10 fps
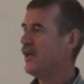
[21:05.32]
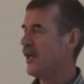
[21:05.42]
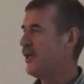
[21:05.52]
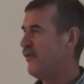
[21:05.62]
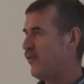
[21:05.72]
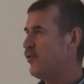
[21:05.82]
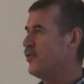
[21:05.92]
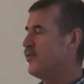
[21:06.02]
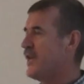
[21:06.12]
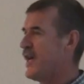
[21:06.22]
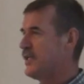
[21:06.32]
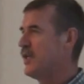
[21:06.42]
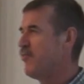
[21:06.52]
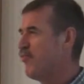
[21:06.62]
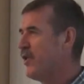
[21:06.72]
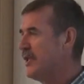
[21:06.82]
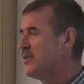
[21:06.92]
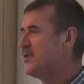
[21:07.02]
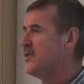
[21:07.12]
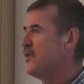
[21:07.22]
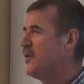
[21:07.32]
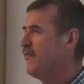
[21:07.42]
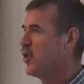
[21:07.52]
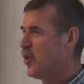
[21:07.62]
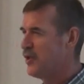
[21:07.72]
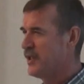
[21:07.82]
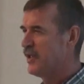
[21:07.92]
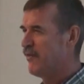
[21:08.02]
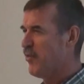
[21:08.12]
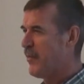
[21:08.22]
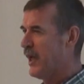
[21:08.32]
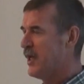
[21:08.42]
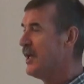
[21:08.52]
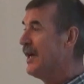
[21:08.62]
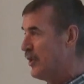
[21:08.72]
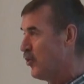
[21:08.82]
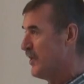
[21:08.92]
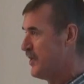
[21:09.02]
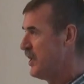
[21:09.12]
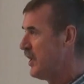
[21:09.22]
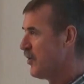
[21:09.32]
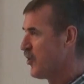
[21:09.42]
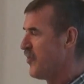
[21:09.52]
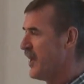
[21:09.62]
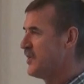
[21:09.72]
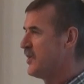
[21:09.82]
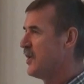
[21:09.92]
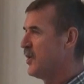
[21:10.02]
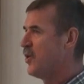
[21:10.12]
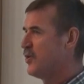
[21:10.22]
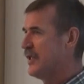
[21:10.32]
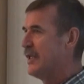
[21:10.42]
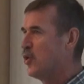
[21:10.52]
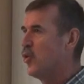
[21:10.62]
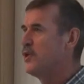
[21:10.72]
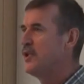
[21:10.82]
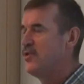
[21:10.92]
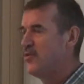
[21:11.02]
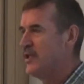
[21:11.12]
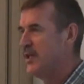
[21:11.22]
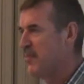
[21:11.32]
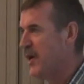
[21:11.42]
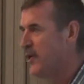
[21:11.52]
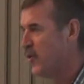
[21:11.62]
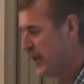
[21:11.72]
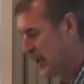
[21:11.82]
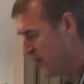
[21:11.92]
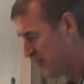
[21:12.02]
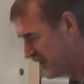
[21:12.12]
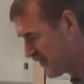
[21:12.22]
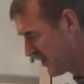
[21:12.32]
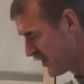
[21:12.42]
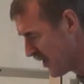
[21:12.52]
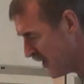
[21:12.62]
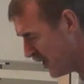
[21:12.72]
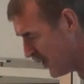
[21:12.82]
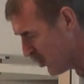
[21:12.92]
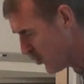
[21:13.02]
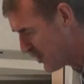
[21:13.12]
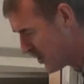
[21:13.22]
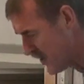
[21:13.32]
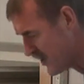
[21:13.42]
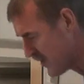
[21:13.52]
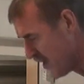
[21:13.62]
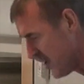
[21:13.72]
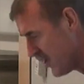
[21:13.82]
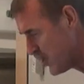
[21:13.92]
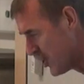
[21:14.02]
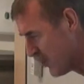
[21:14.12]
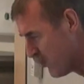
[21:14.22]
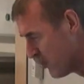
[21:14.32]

and if you do an ASCII print of the content of the packet, you will see the commands. They are not encoded using binary or complex things, which is a general